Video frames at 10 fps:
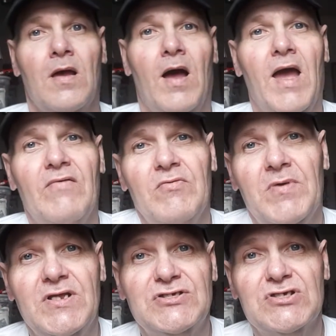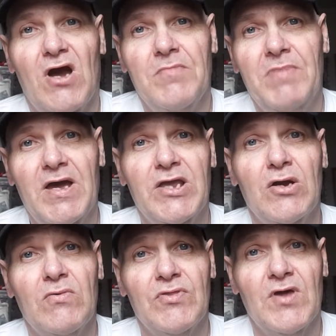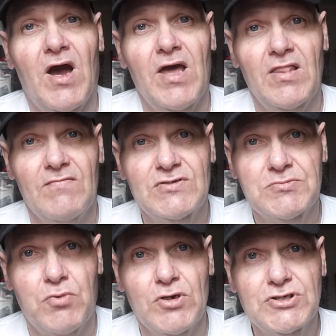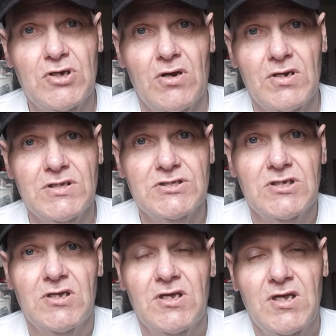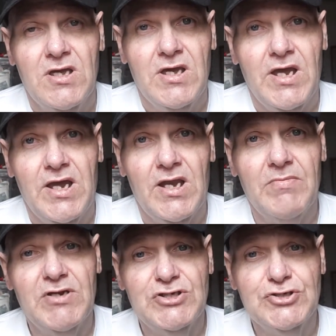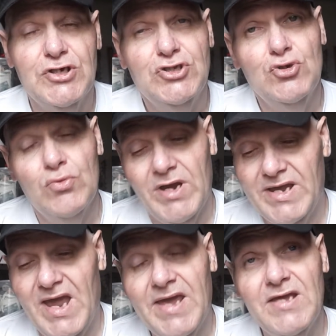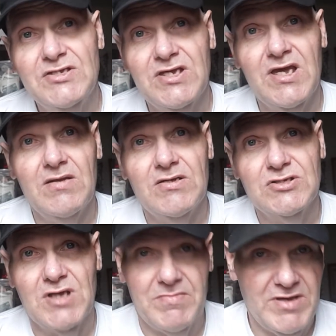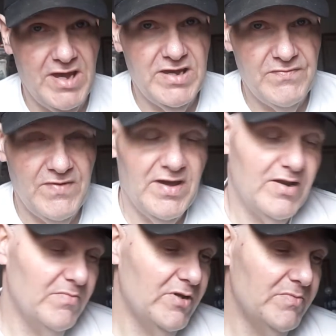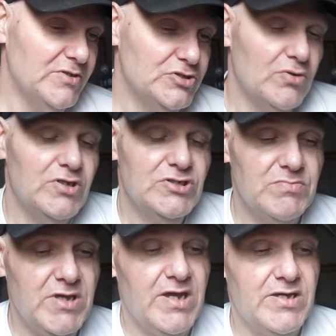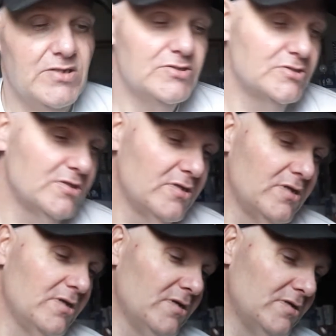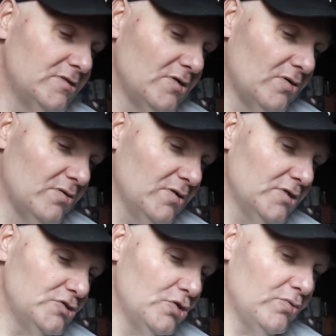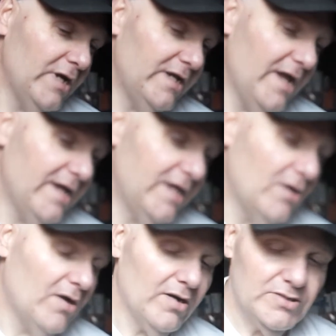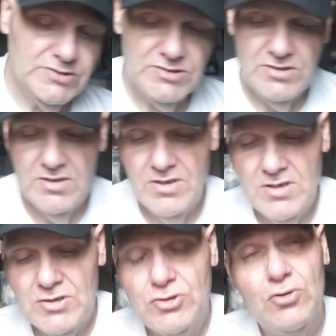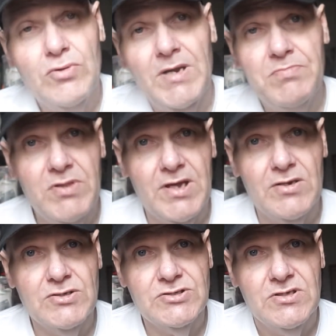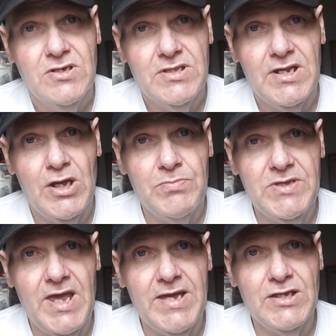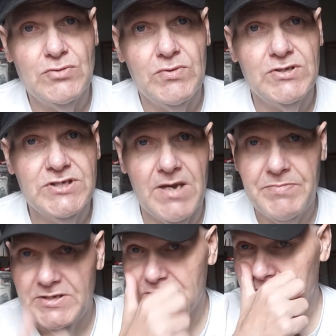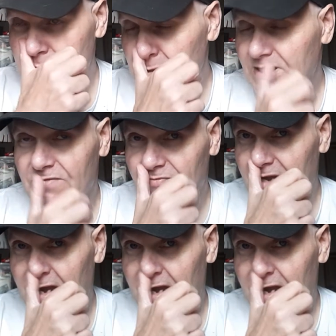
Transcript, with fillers: Hi everybody, Scott back here with I Love Sports Cards. And I'm going to show you two great Yankees again because I'm a Yankee fan. I'm going to be showing you some Yankees. So, two great Yankee cards. Two great players that helped the Yankees win championships in different